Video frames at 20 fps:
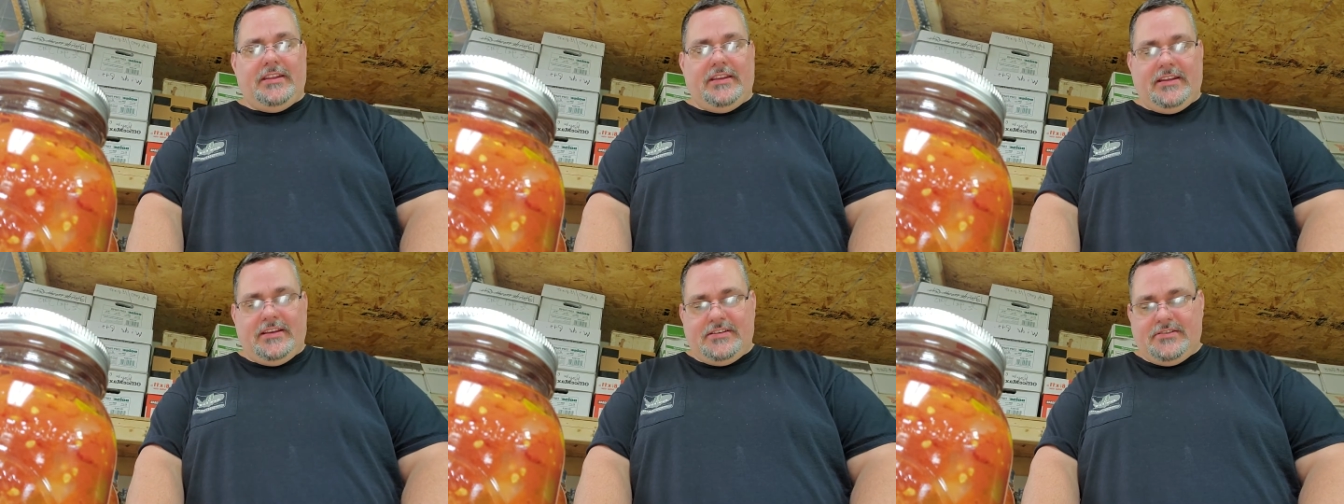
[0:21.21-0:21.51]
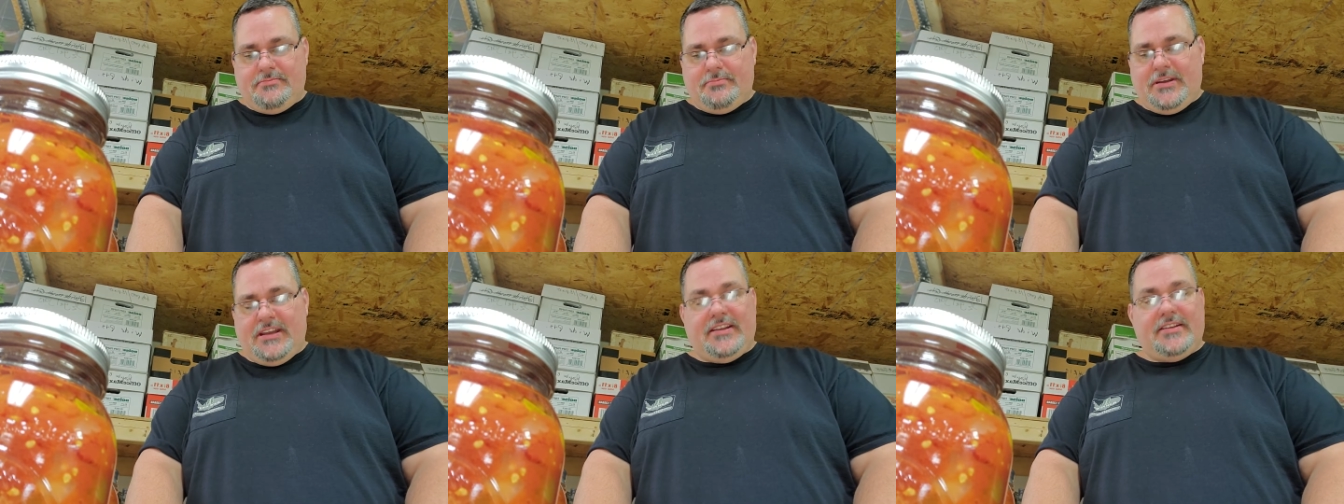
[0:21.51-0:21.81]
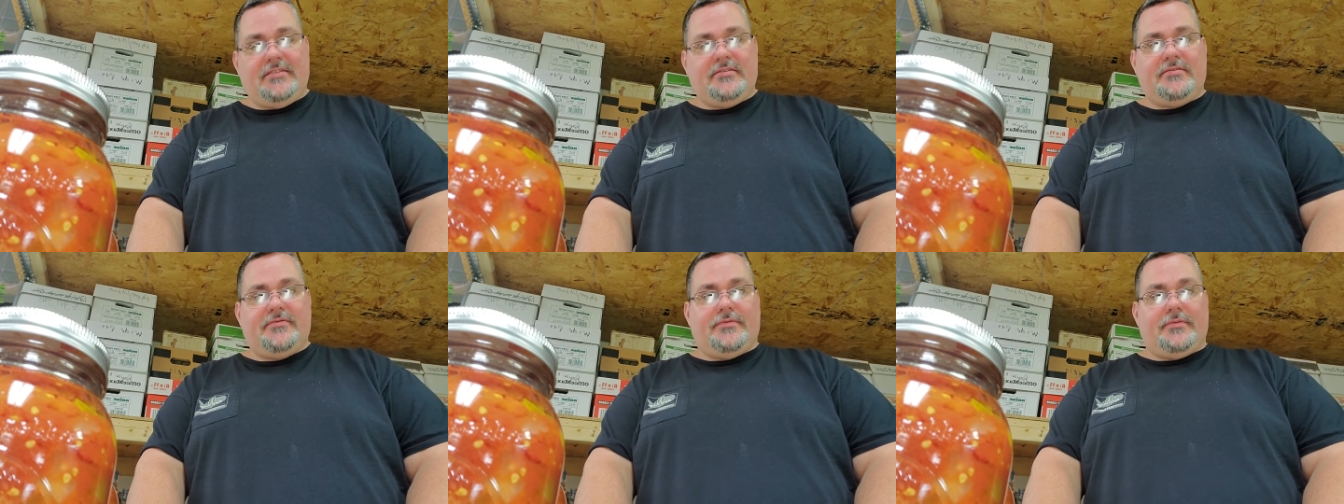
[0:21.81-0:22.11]
these
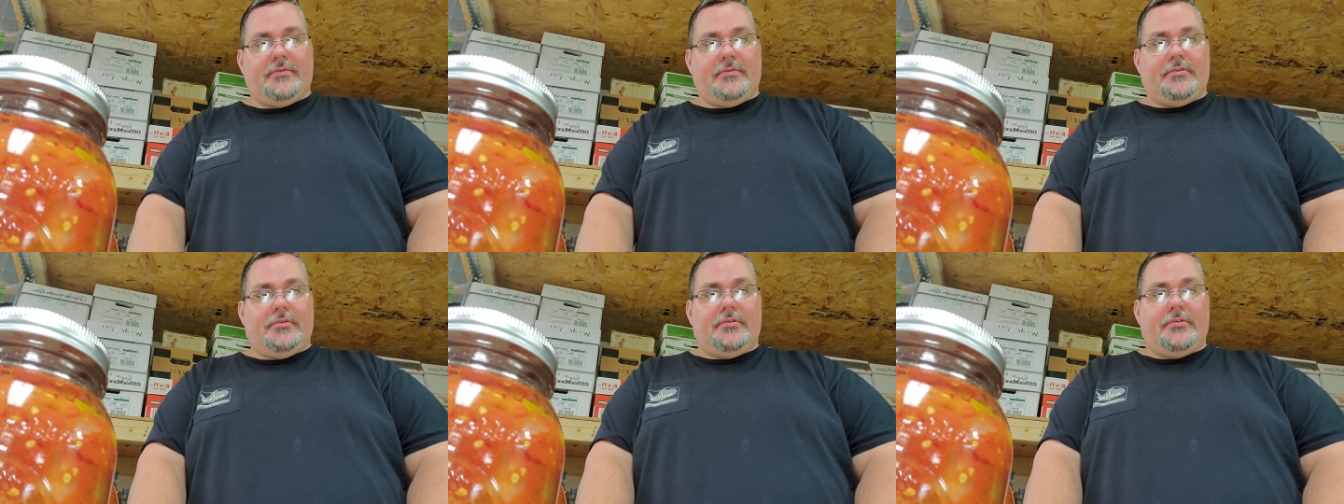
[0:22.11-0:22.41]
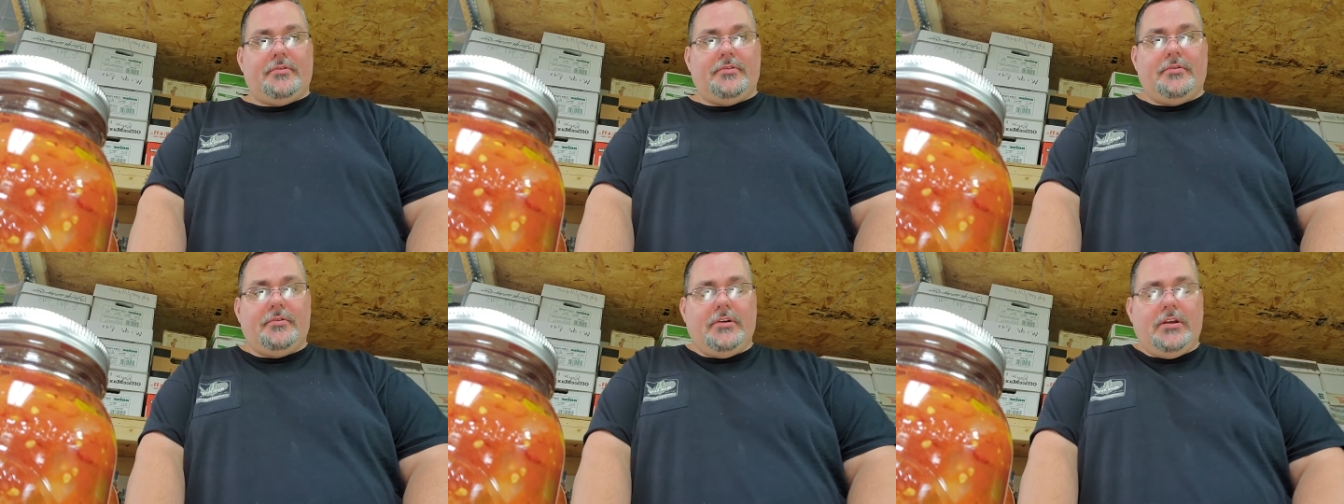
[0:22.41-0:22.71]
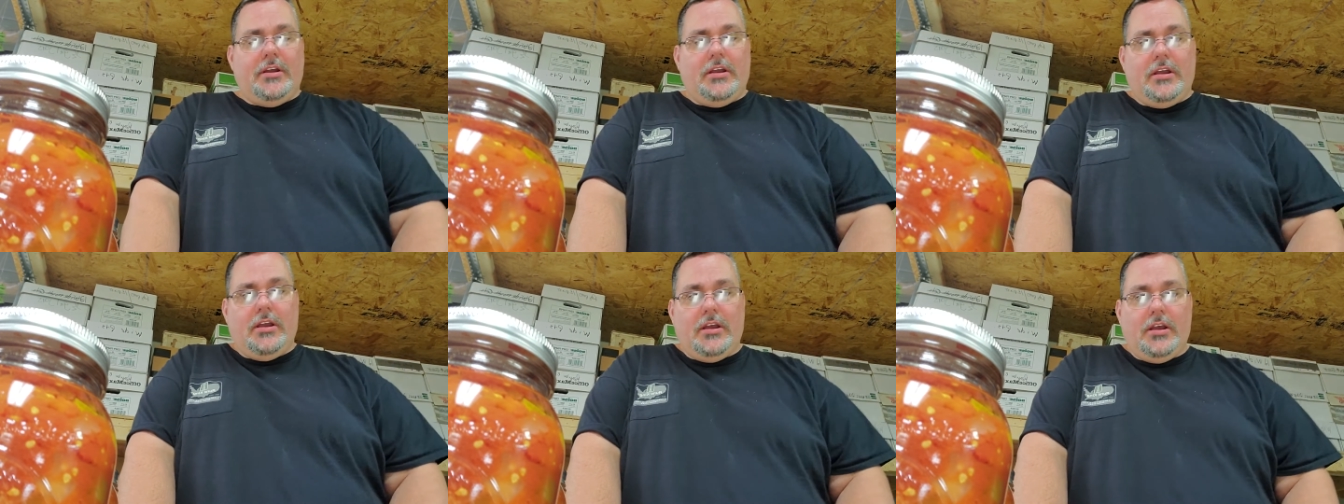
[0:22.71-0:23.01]
beans for
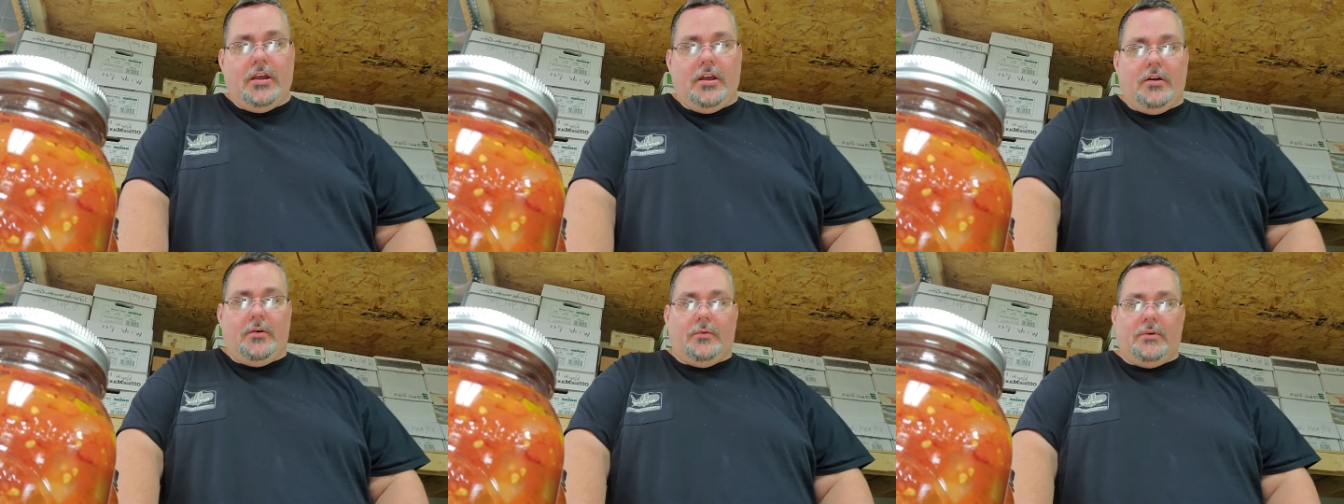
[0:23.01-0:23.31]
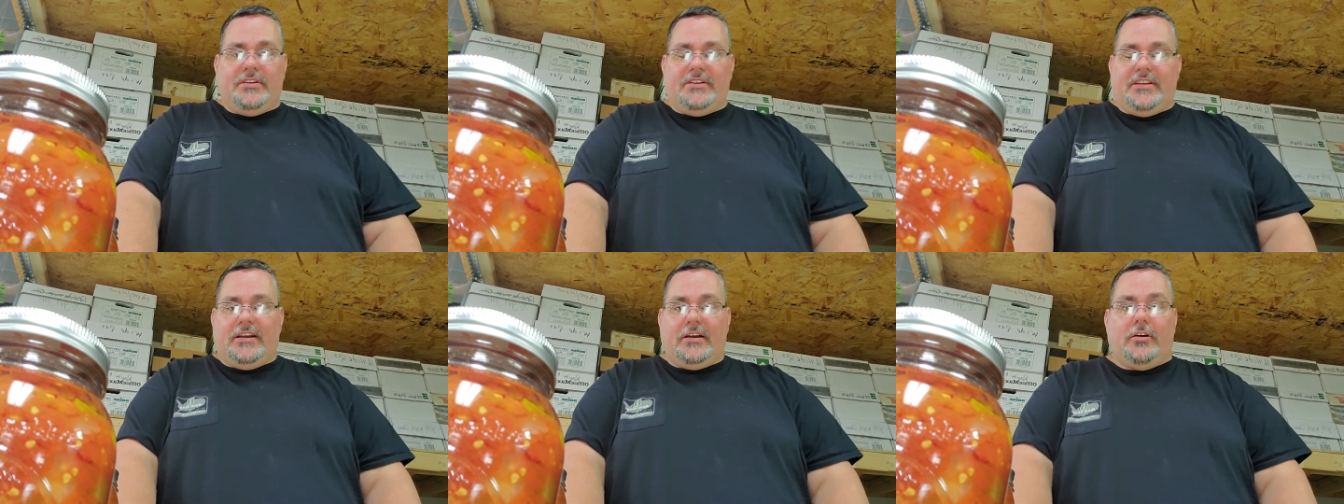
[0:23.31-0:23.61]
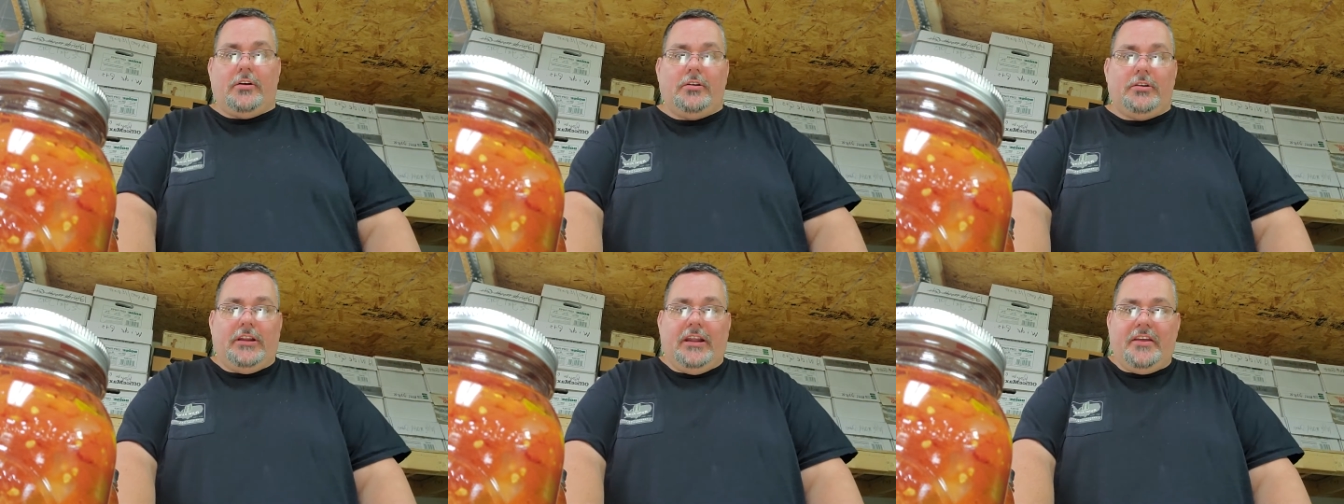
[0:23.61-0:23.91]
what they
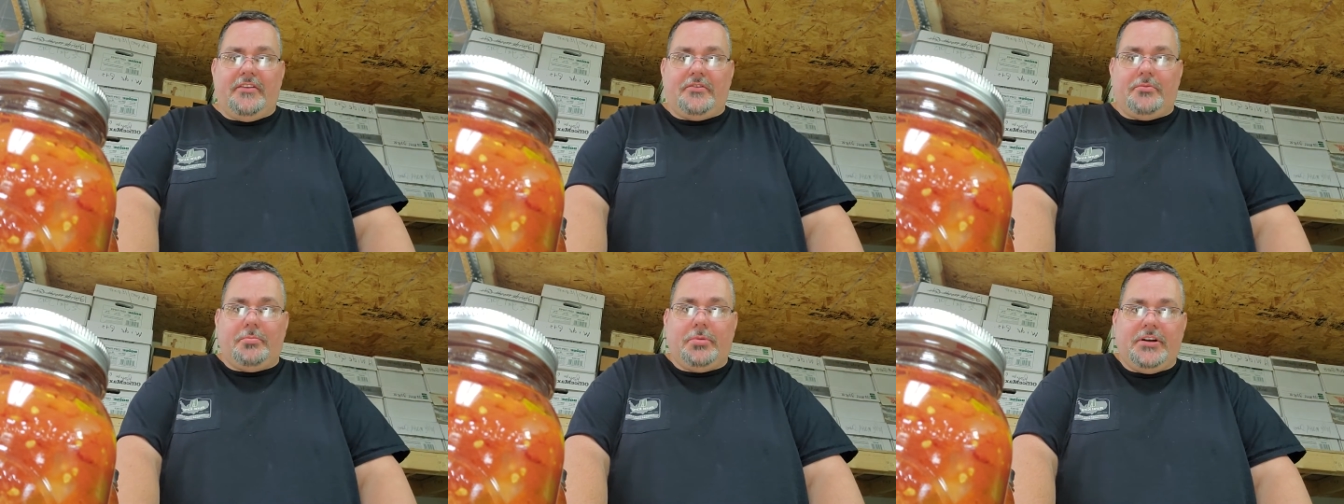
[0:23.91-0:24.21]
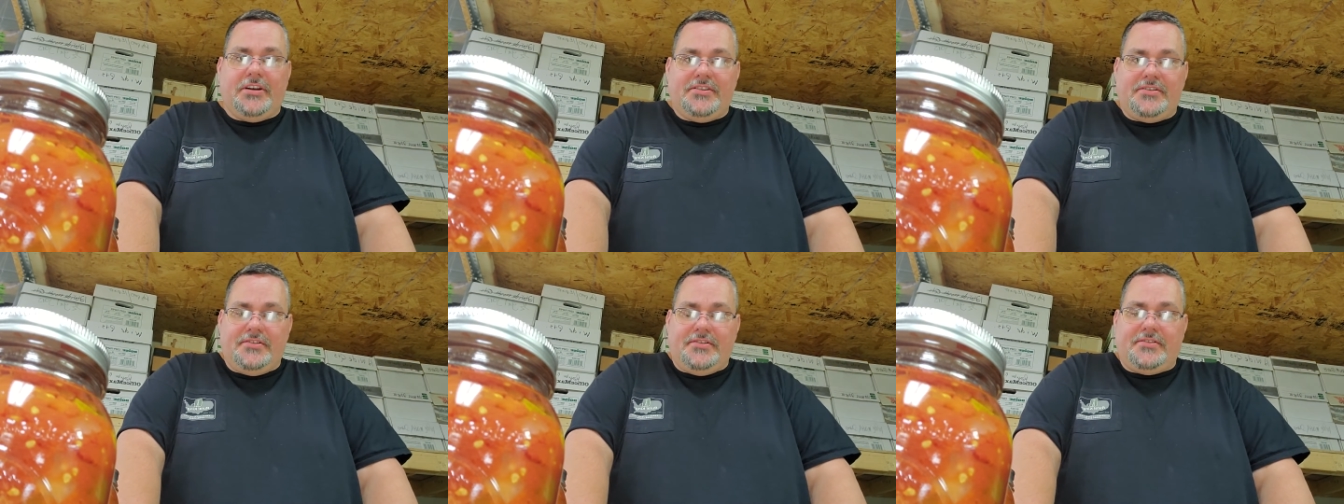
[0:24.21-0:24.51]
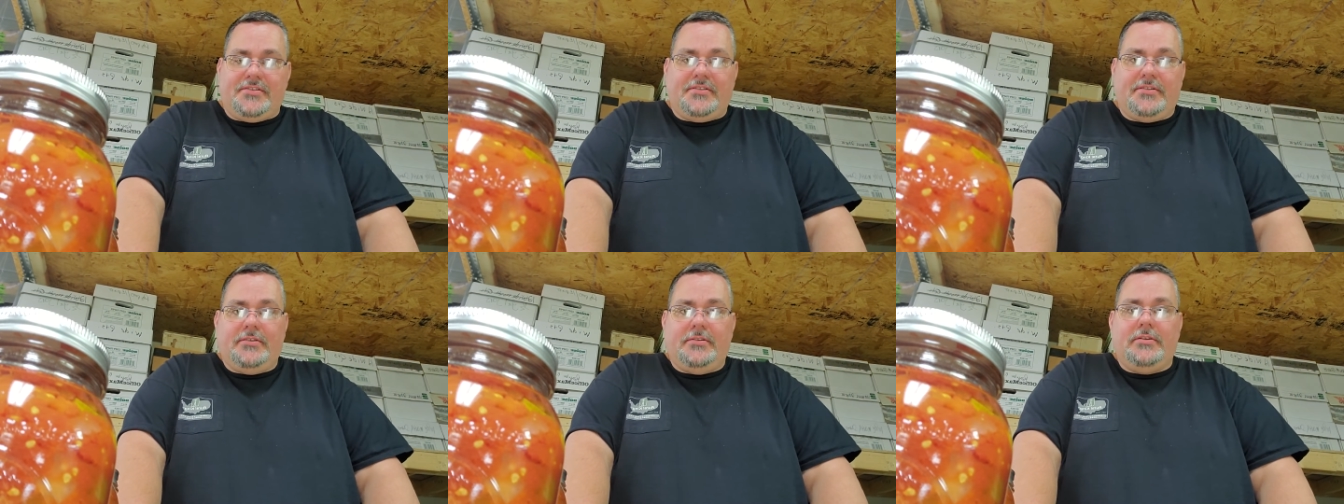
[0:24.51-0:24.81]
call leather britches.